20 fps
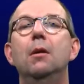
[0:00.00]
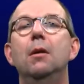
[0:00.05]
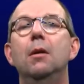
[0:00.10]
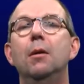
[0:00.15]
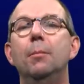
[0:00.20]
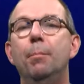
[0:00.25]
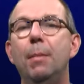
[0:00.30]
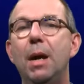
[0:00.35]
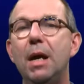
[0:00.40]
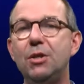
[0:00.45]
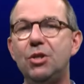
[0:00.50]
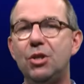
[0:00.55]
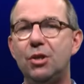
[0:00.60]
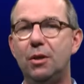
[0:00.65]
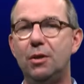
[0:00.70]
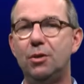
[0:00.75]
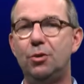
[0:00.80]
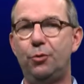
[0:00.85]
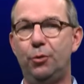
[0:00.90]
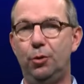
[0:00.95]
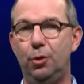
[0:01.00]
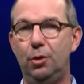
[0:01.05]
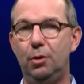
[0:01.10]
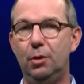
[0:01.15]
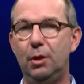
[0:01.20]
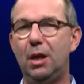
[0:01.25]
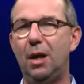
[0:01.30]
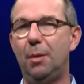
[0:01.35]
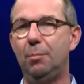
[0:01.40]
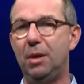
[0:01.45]
Mass transfer
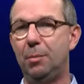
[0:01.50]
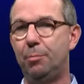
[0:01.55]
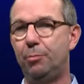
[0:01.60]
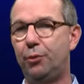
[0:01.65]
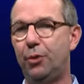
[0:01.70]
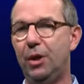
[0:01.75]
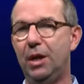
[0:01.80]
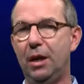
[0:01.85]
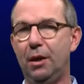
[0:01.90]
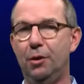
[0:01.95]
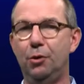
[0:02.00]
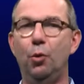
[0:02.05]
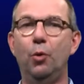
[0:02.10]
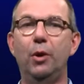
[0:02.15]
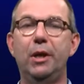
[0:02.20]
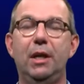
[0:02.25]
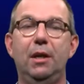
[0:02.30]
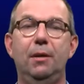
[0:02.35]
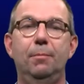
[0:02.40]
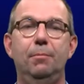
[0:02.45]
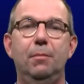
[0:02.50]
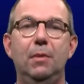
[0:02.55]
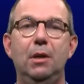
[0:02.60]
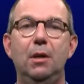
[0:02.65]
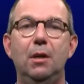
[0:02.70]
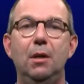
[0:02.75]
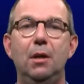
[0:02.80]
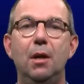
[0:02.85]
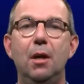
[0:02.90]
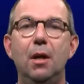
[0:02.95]
can be pretty annoying.
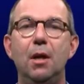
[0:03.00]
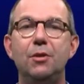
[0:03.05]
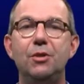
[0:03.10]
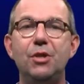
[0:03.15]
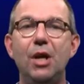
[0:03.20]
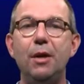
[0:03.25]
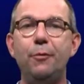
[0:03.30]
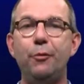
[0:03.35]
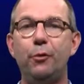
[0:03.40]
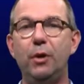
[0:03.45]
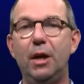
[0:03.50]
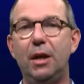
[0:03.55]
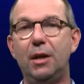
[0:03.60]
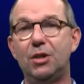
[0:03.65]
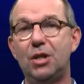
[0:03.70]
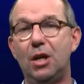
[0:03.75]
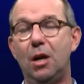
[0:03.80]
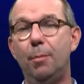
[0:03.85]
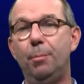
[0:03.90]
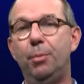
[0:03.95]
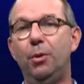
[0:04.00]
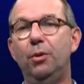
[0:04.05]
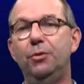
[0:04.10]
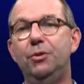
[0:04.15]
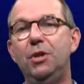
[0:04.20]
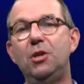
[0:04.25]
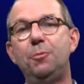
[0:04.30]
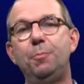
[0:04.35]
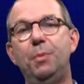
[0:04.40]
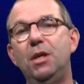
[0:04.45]
Take for example
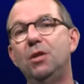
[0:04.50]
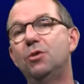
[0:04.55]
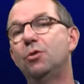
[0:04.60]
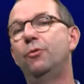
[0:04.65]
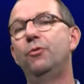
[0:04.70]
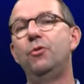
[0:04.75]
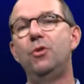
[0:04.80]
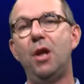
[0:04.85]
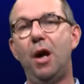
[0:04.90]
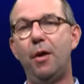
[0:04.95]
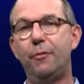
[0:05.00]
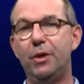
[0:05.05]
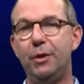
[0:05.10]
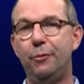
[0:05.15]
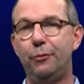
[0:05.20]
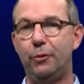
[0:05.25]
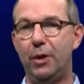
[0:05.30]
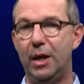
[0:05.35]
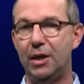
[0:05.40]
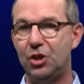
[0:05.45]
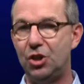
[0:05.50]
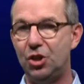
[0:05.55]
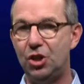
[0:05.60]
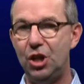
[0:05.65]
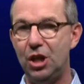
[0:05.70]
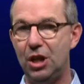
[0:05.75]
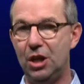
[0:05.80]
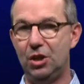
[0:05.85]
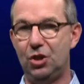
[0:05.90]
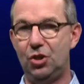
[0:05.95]
this piece of lovely French
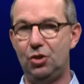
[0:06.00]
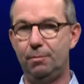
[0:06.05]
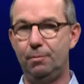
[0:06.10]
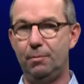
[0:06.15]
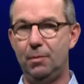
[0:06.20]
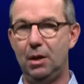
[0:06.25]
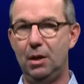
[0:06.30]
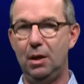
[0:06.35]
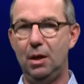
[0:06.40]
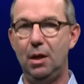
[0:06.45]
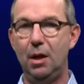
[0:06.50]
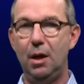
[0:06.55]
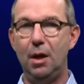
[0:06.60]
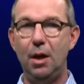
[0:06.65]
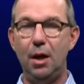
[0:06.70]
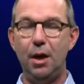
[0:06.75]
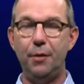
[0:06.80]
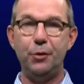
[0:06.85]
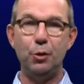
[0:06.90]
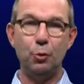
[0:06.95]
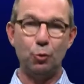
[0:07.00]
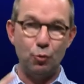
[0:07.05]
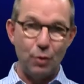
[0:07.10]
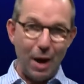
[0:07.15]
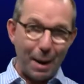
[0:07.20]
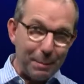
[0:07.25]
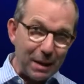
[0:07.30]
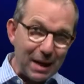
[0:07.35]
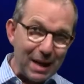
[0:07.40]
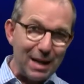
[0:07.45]
cheese. If you
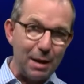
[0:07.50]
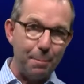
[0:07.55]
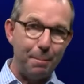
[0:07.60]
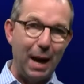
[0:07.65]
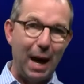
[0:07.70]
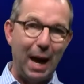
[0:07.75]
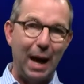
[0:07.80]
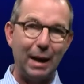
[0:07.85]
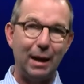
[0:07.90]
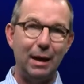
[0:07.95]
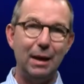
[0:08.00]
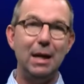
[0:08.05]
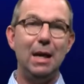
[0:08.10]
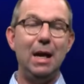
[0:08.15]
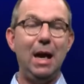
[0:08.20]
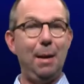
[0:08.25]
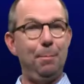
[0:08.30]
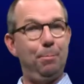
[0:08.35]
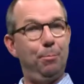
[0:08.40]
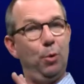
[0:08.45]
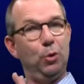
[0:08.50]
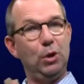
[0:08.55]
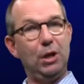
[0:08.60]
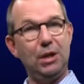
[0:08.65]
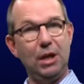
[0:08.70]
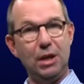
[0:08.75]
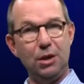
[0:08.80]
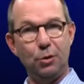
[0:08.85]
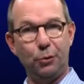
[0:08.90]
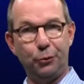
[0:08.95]
wrap it in a bag and put it
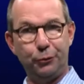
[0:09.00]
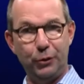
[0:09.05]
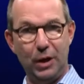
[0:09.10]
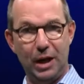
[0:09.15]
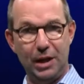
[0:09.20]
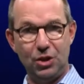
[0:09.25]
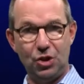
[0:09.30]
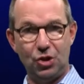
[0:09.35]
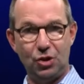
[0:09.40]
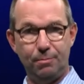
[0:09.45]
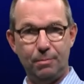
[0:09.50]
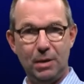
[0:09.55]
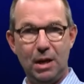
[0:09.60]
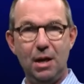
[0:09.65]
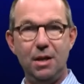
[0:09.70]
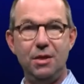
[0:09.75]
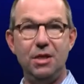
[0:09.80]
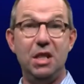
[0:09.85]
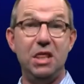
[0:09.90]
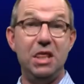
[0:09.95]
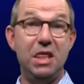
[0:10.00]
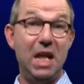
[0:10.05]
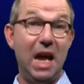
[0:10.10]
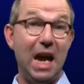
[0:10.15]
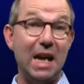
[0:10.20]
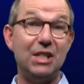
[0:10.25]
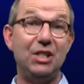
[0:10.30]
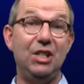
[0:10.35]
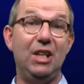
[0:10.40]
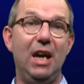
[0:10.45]
in your fridge, the
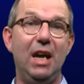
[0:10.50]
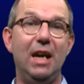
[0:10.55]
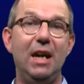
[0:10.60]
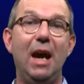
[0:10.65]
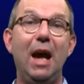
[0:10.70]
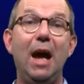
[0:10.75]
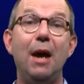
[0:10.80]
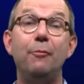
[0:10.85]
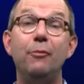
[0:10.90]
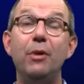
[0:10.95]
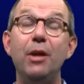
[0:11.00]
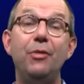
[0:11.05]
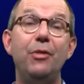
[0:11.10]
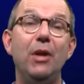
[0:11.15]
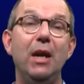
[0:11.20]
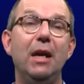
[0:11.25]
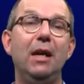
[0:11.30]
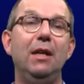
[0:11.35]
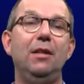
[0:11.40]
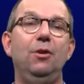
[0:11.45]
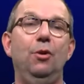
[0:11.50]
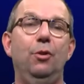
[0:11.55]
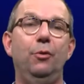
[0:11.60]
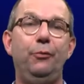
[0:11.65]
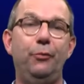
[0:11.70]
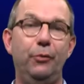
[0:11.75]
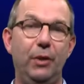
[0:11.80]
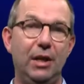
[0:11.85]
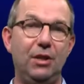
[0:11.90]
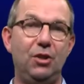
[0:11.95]
next day everything in your
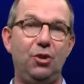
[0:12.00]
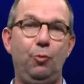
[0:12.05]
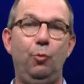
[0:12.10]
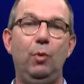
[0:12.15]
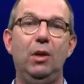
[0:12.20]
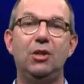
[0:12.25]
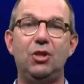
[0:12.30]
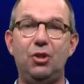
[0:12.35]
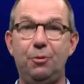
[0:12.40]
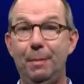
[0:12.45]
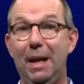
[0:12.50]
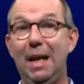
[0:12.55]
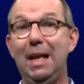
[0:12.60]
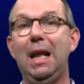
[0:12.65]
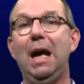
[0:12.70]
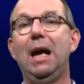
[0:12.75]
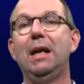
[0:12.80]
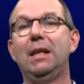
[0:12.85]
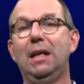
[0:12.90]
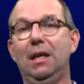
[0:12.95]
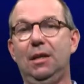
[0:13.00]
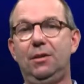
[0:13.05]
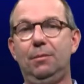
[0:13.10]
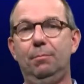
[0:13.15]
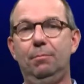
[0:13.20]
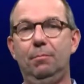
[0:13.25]
fridge will smell like it.